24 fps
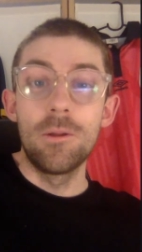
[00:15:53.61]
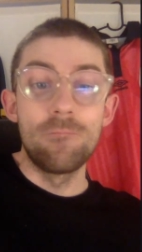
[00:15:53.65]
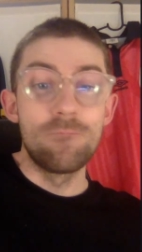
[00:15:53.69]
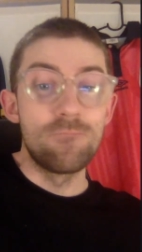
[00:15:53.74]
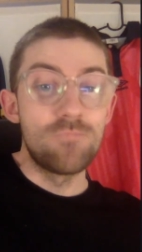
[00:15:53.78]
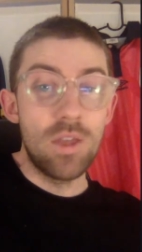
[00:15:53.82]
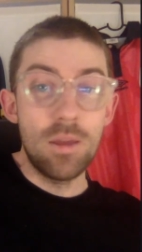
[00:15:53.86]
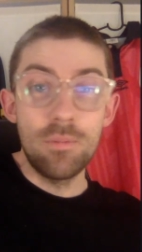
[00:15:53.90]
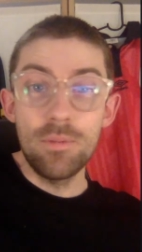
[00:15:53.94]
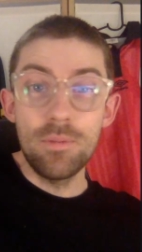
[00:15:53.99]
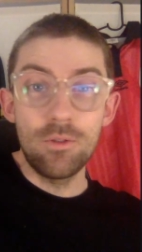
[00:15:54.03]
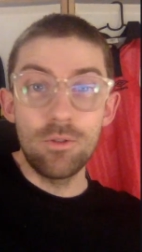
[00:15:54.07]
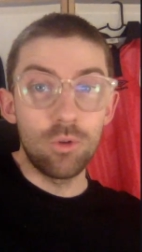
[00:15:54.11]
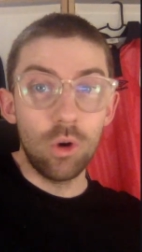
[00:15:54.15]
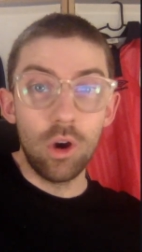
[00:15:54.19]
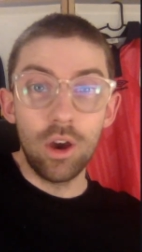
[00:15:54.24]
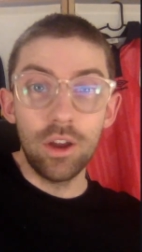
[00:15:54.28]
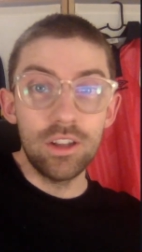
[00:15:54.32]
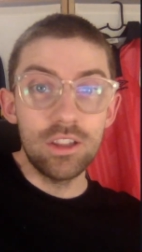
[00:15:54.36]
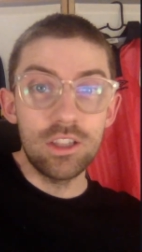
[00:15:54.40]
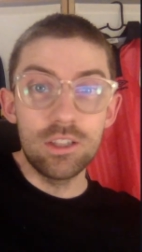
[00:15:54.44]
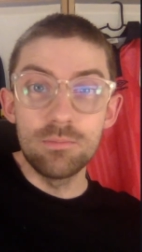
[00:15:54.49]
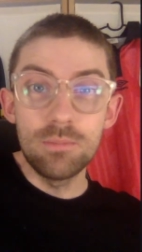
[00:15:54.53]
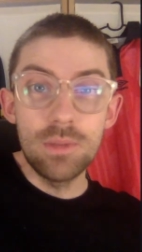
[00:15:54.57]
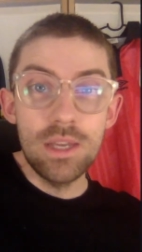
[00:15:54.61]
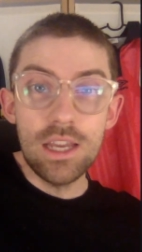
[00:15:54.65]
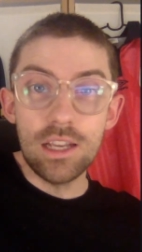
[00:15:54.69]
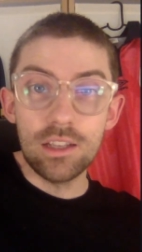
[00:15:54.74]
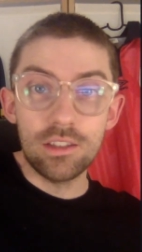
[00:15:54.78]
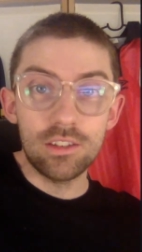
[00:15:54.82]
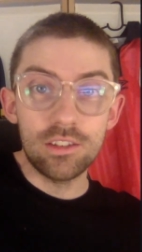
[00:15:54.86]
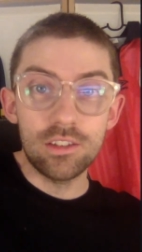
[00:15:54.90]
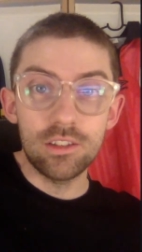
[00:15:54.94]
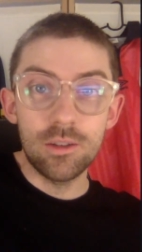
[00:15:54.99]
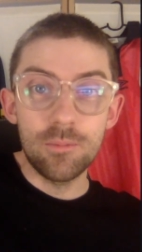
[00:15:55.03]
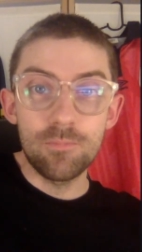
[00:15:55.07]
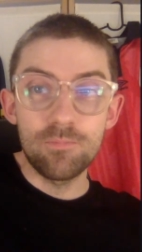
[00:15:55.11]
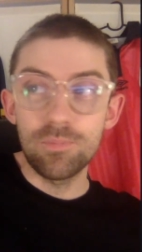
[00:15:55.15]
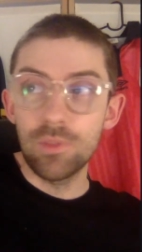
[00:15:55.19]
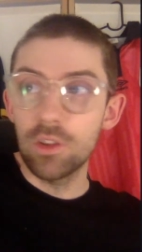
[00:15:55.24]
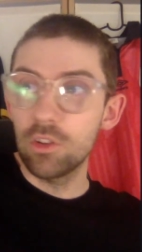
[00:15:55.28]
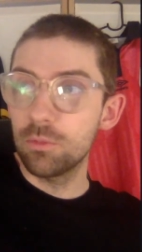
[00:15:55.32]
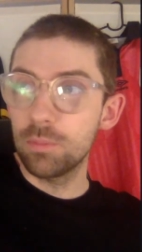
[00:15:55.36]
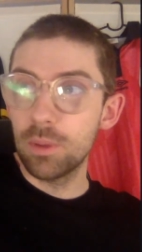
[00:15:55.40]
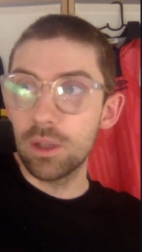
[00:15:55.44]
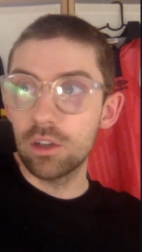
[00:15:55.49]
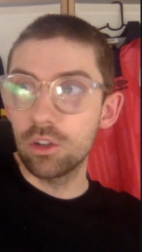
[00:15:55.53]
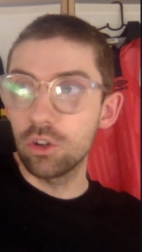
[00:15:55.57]
They've been right in the mix. They've
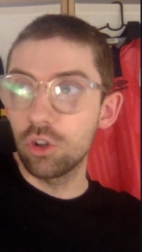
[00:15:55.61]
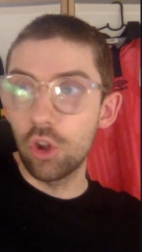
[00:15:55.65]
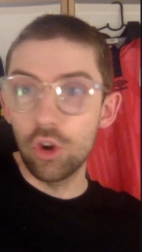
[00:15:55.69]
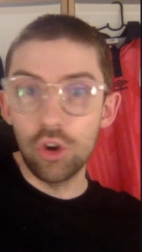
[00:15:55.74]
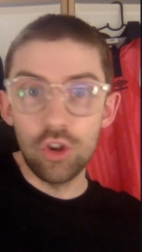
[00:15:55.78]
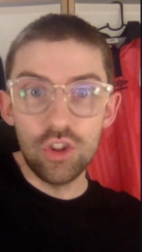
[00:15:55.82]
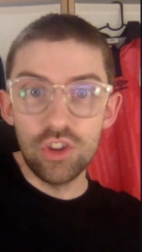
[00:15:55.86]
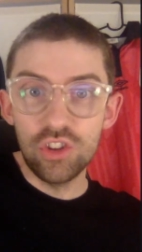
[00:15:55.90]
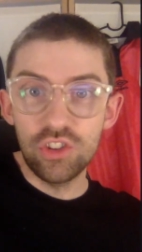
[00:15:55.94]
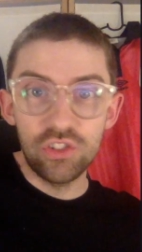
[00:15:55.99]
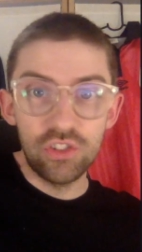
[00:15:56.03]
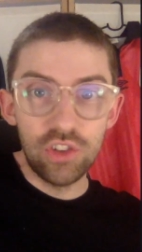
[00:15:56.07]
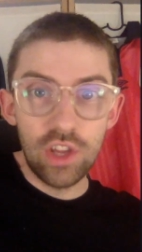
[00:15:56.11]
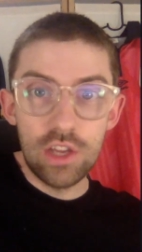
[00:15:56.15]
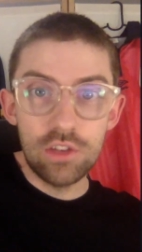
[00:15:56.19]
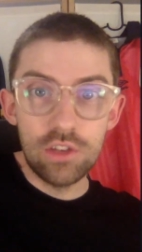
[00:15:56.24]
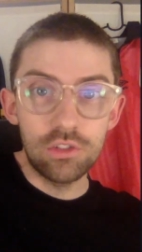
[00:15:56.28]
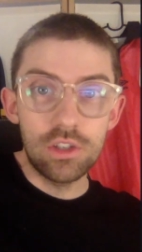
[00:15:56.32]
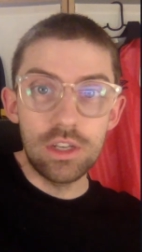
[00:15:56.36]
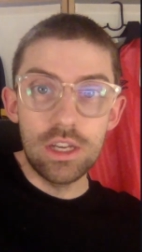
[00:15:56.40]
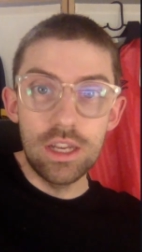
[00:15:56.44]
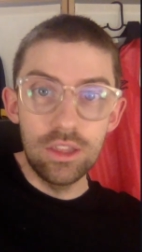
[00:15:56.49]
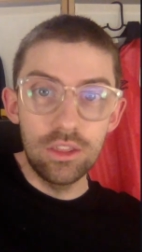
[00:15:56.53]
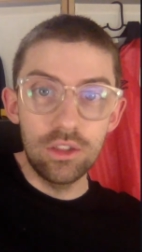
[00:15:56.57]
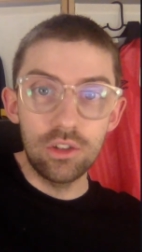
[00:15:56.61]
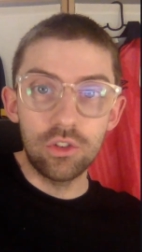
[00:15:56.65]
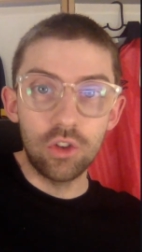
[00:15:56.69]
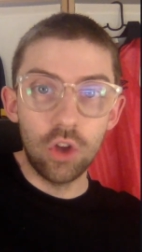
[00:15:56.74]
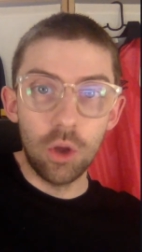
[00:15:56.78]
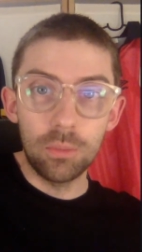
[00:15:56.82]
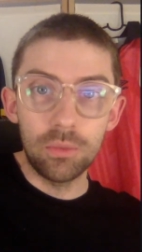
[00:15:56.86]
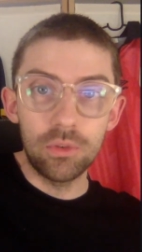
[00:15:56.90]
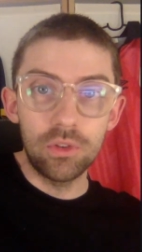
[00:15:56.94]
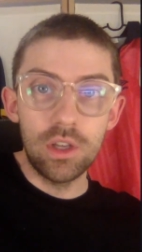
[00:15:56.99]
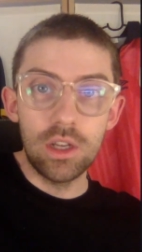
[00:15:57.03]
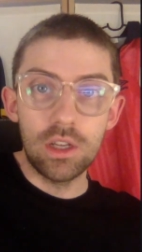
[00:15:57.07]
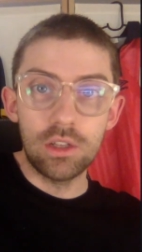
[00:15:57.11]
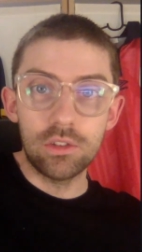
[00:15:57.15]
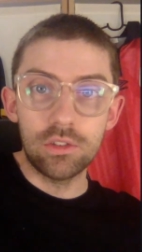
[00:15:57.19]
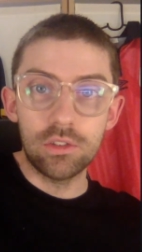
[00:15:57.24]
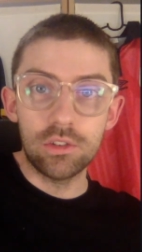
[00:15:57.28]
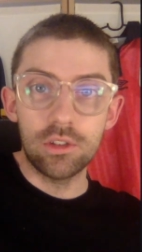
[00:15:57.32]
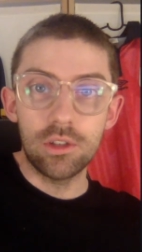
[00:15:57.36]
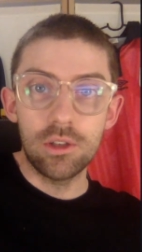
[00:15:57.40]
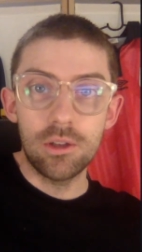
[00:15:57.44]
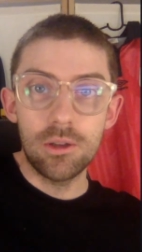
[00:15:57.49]
spent a lot of this season in the top 6.